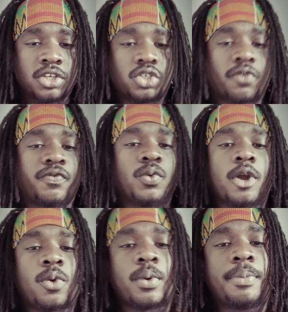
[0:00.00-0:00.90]
So if you're
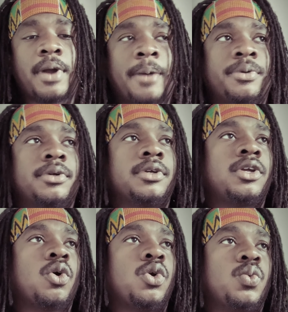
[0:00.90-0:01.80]
working with Papa
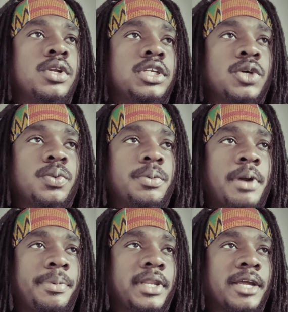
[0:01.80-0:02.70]
or you want to deal with
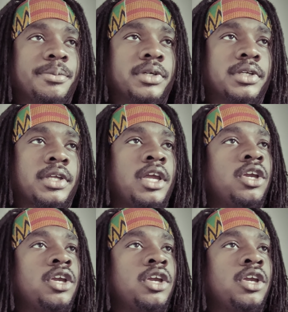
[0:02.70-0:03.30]
Papa Legba,